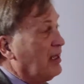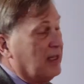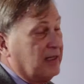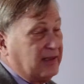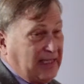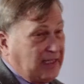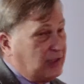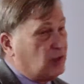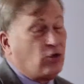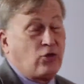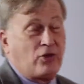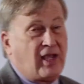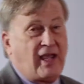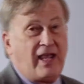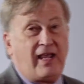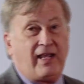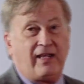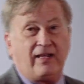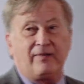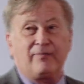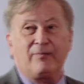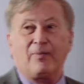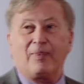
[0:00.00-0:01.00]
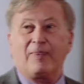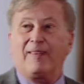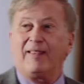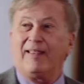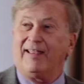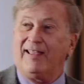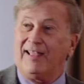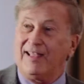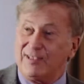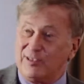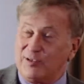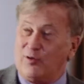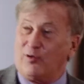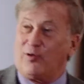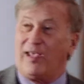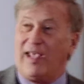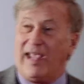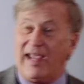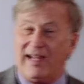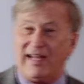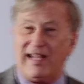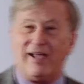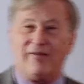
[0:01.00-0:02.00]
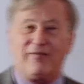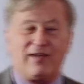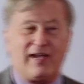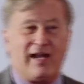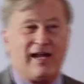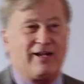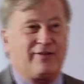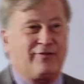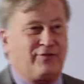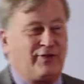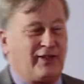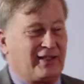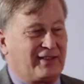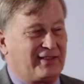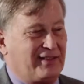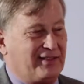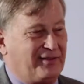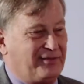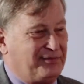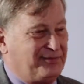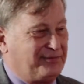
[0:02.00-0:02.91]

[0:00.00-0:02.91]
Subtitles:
that's okay. It's okay to have conflict.